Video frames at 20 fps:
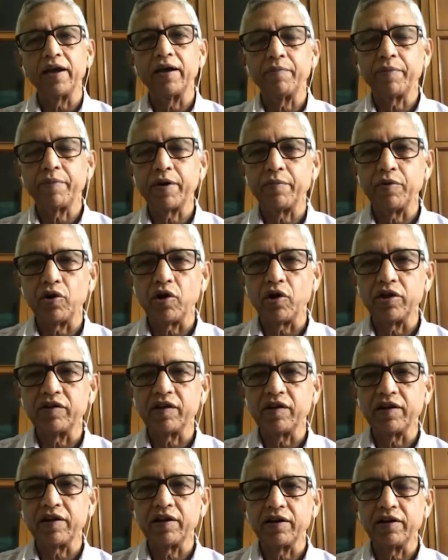
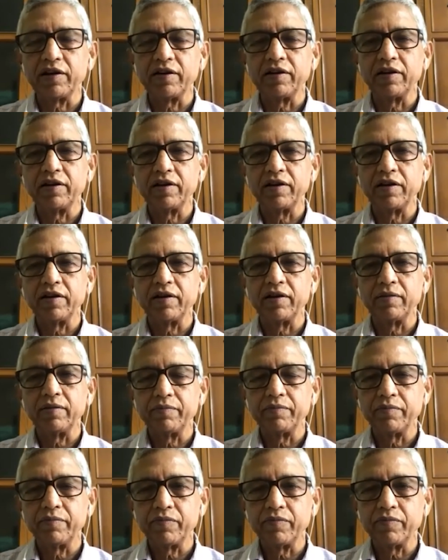epidemiological uh,